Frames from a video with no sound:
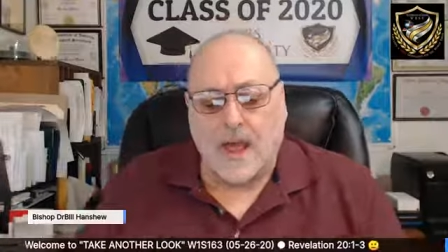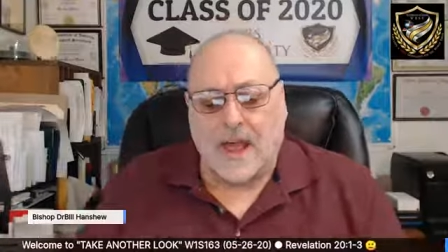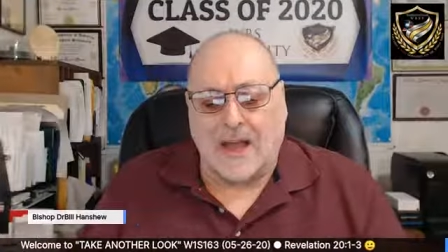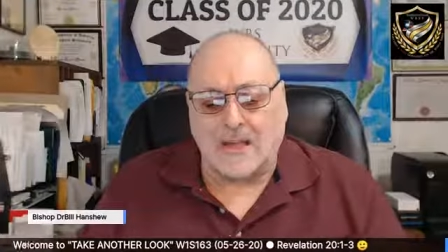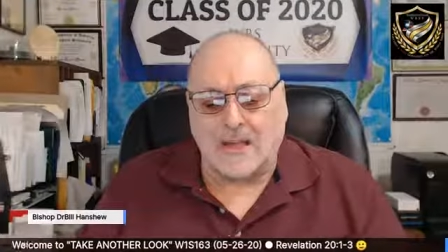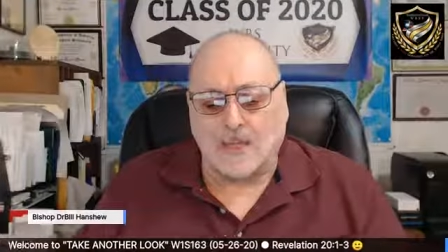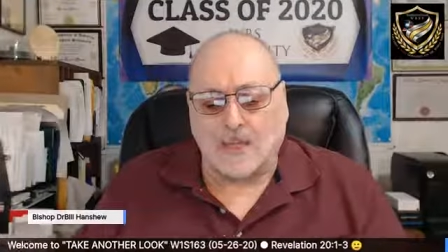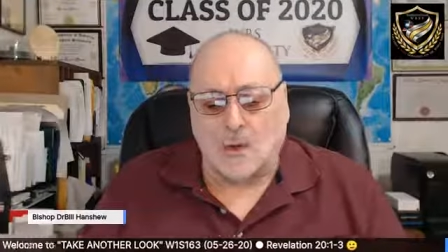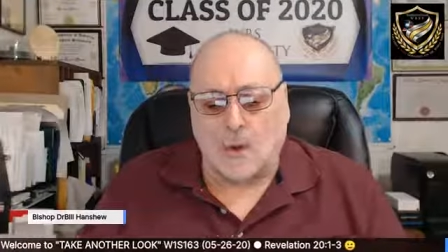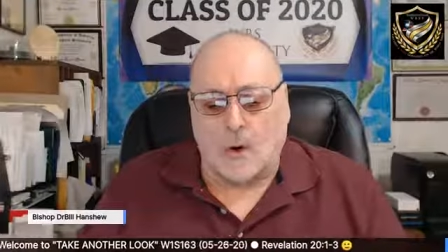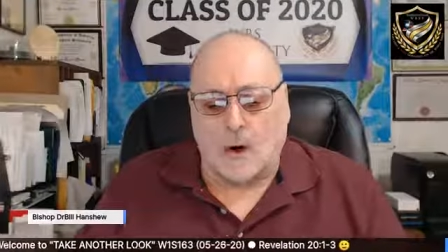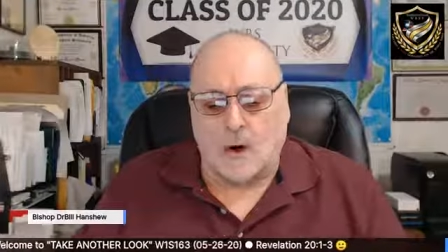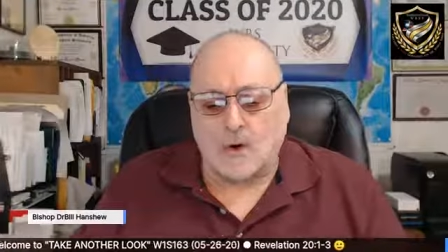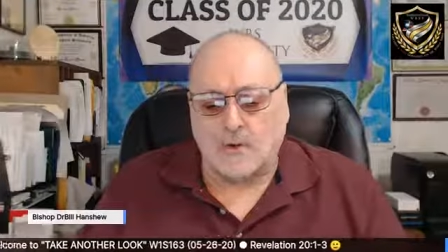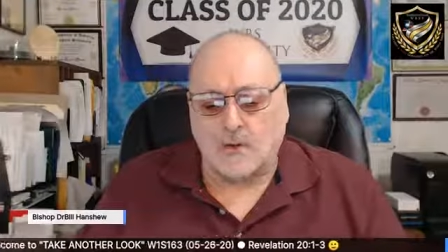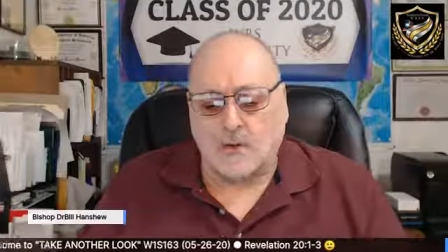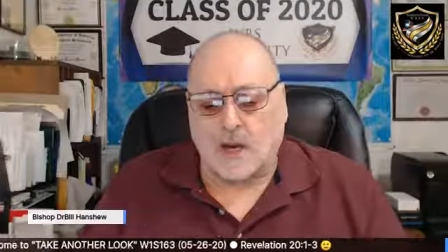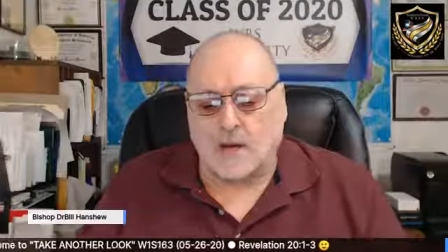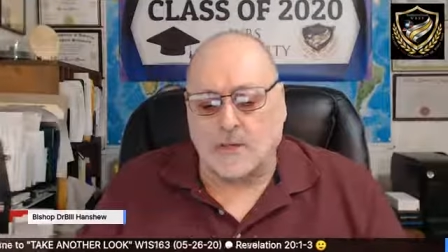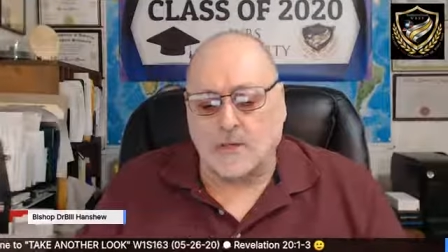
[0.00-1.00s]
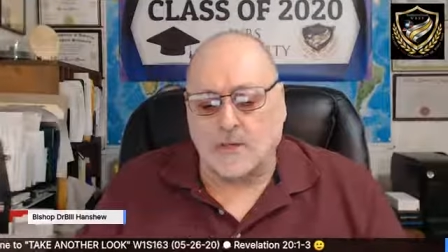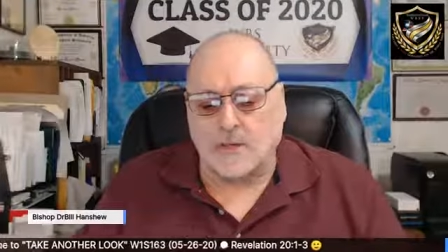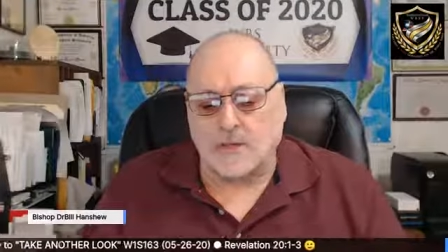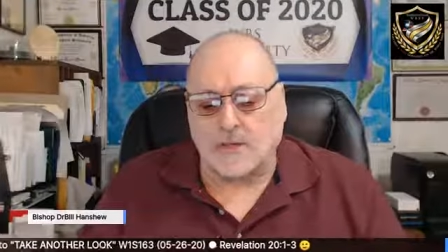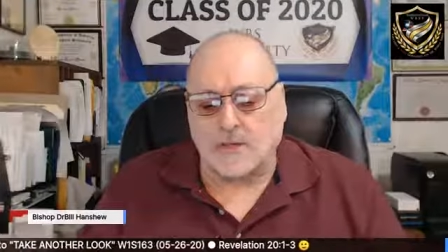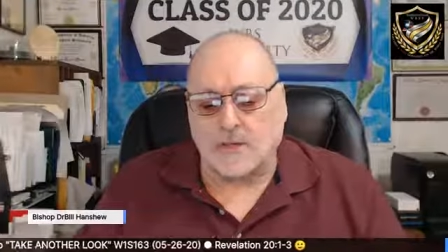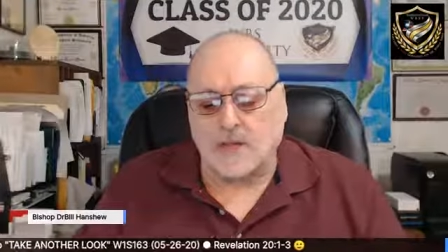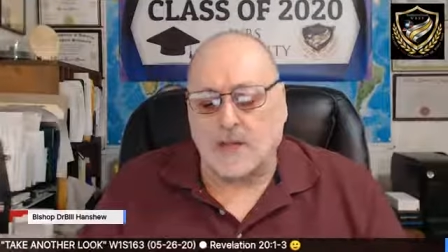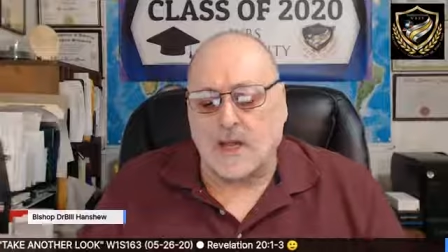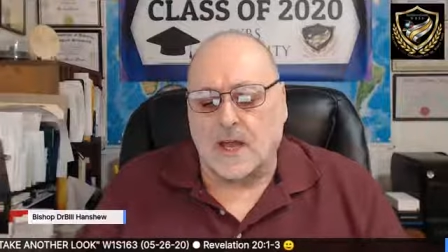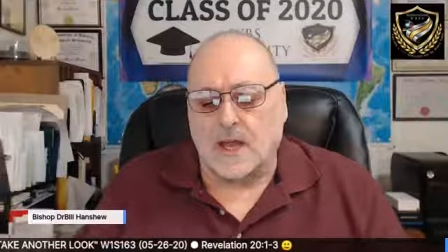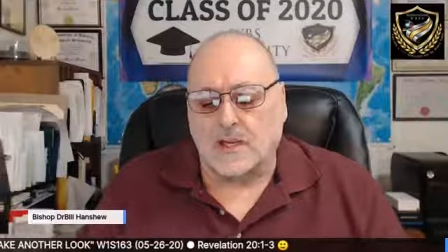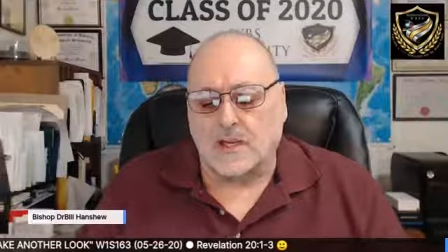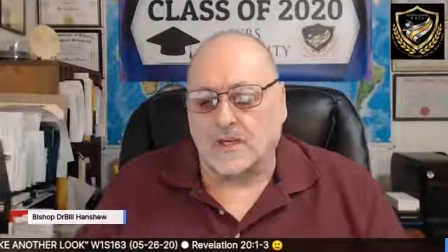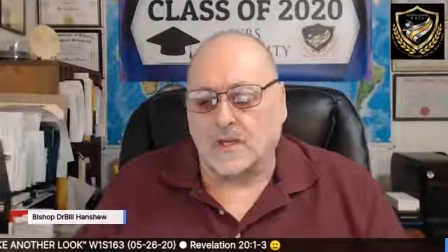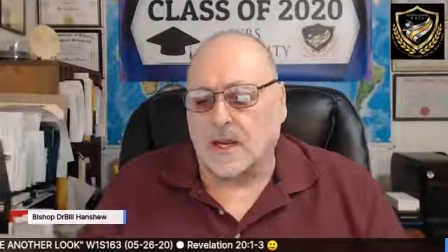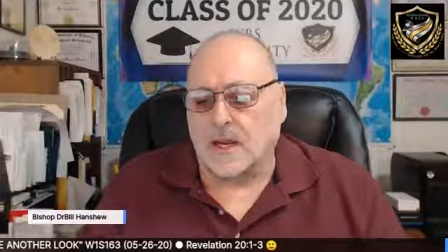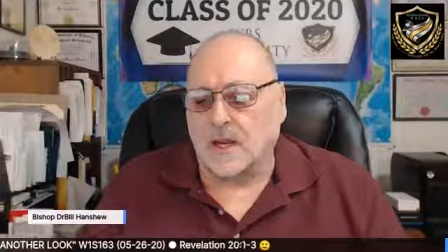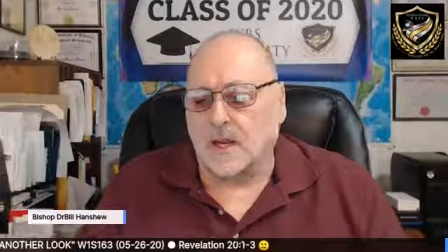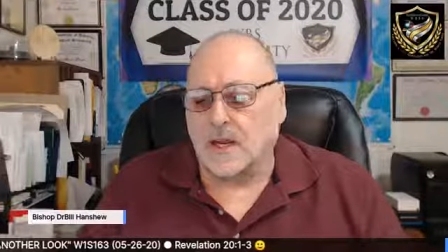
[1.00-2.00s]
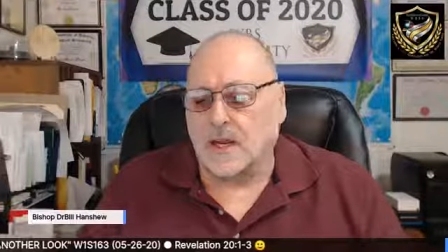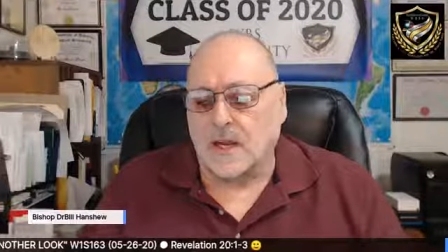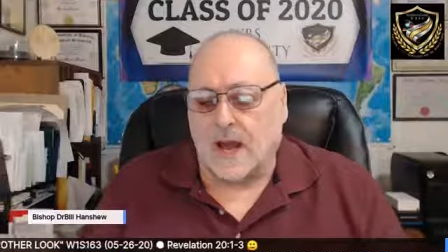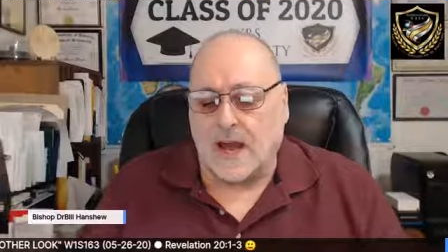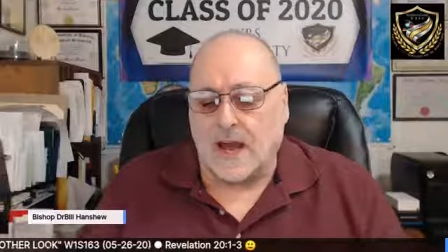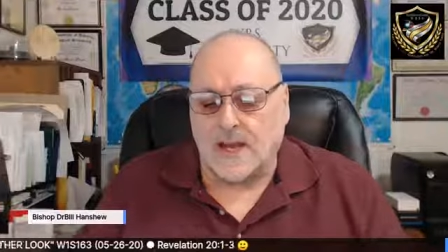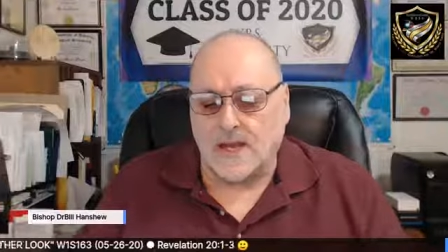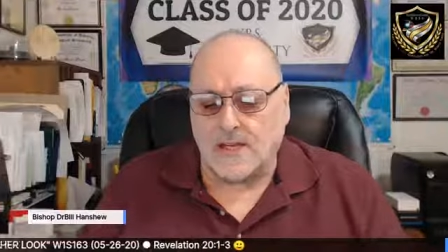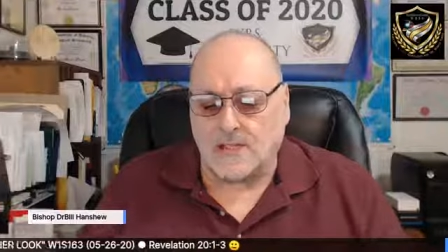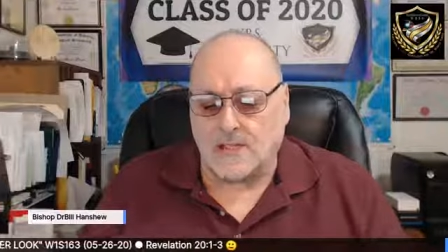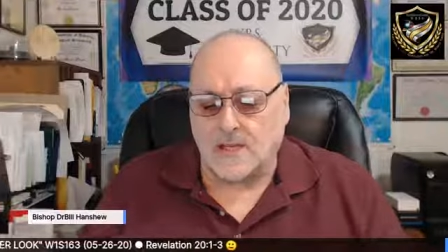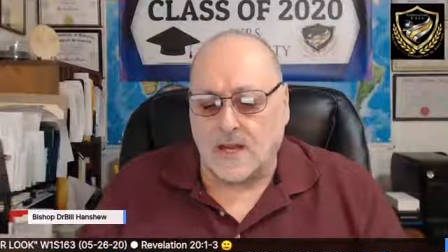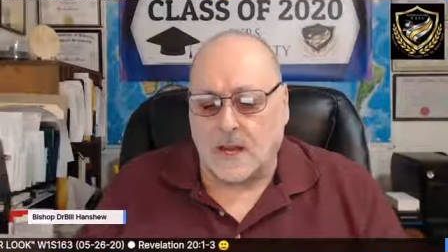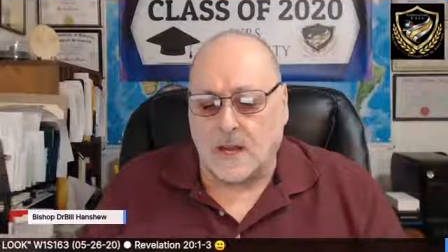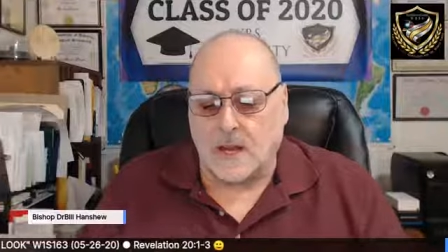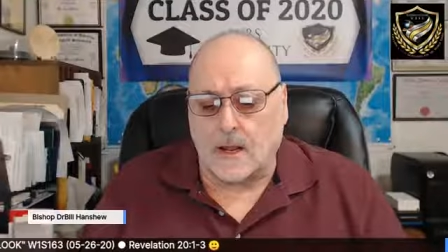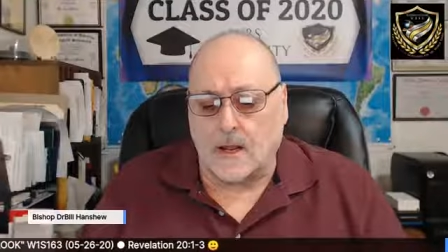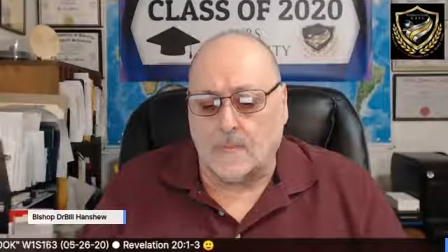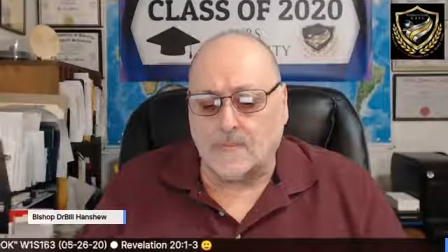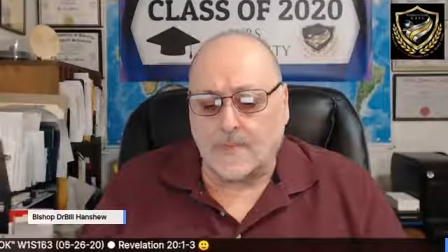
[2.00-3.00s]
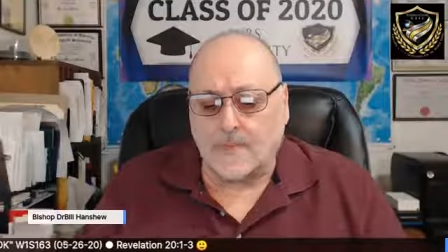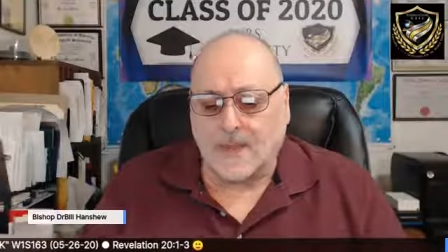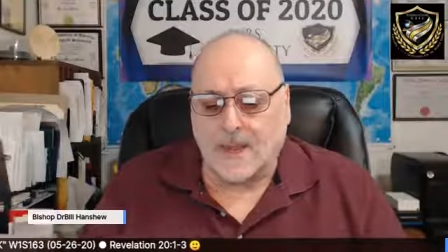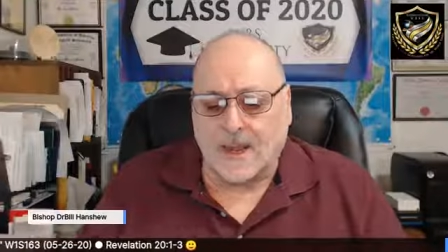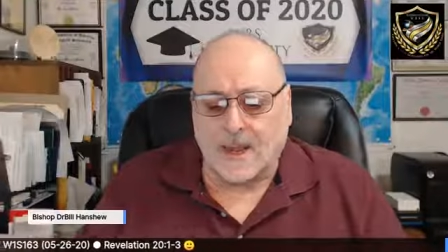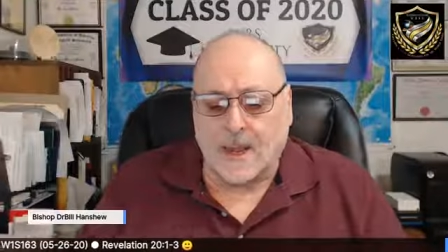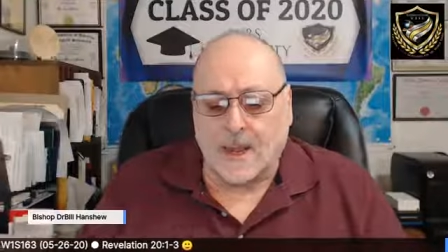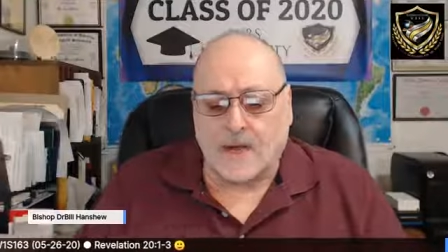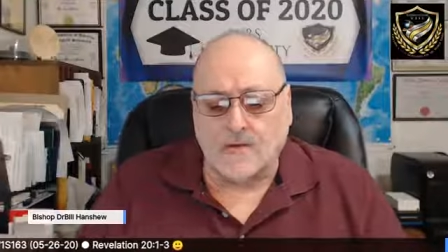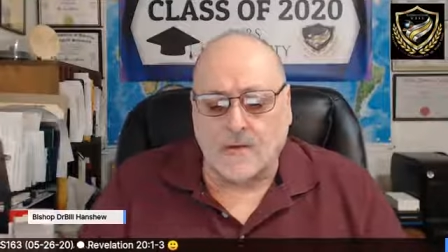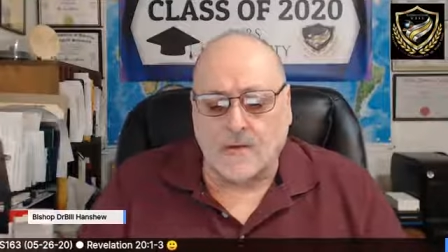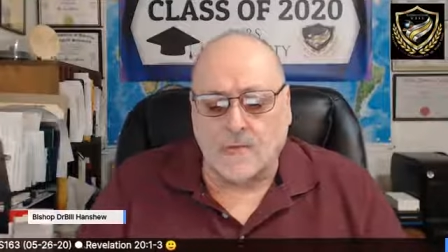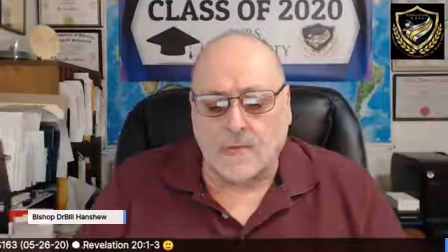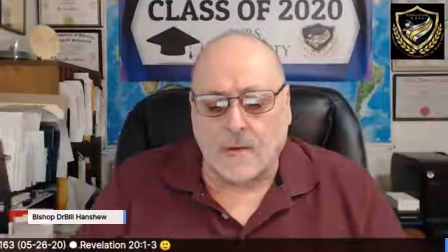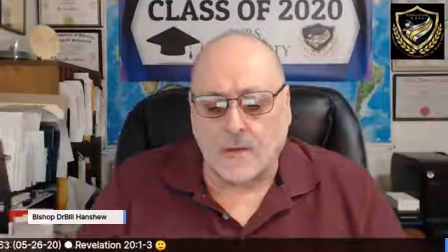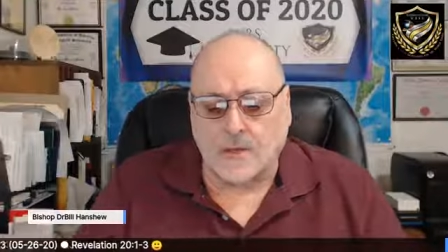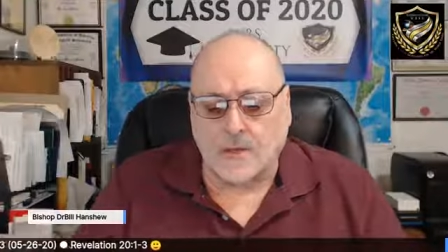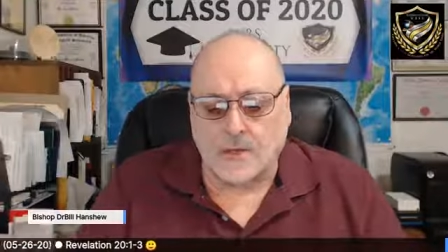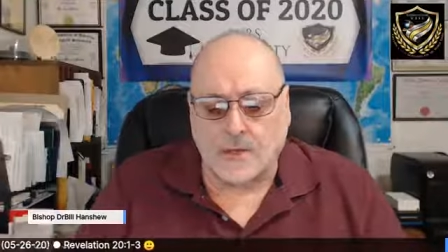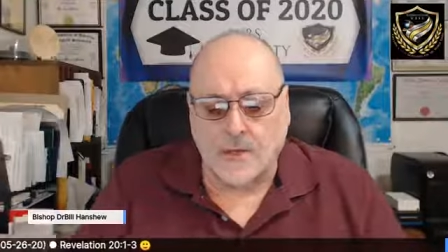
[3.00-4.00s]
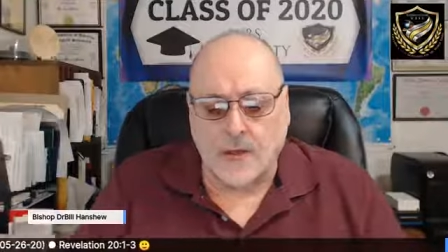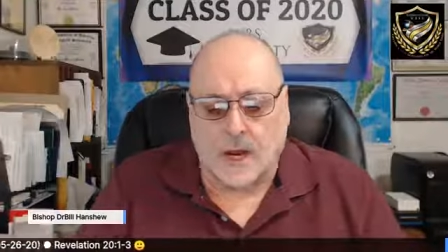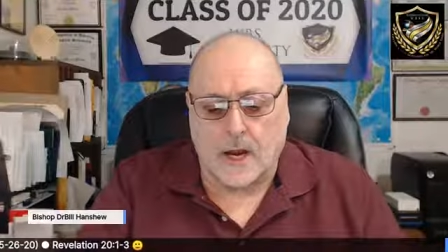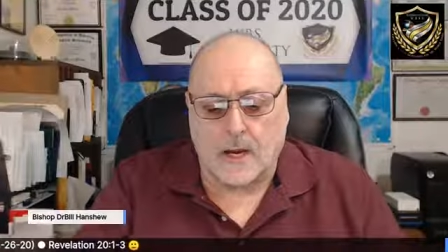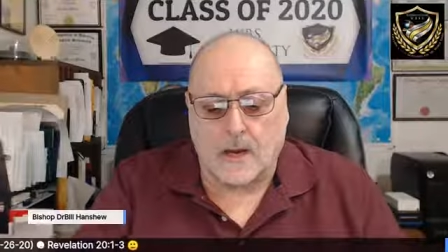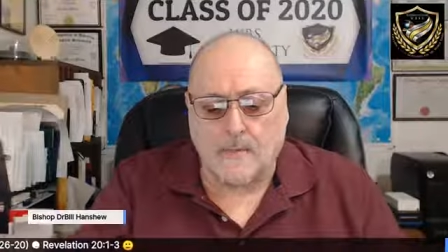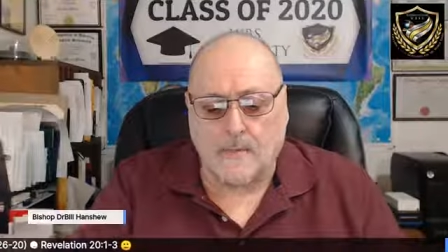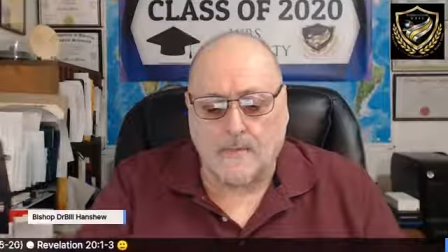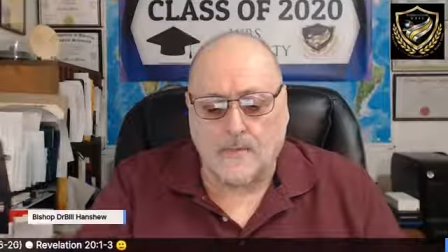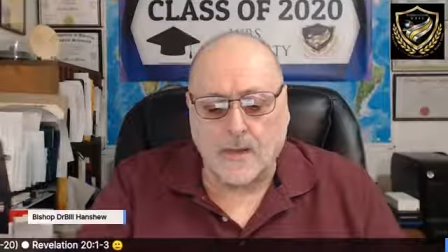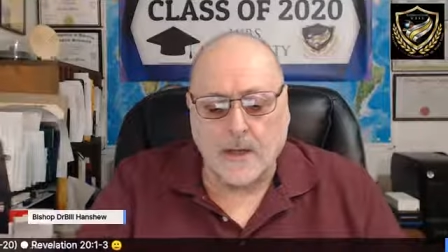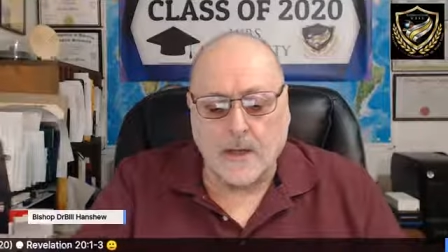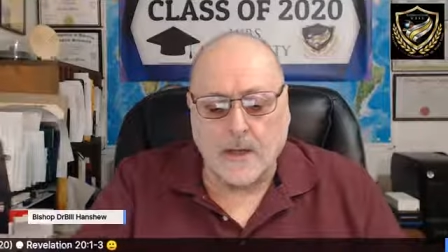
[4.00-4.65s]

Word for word: as the waters cover the sea, as stated in Isaiah 11, verse 9.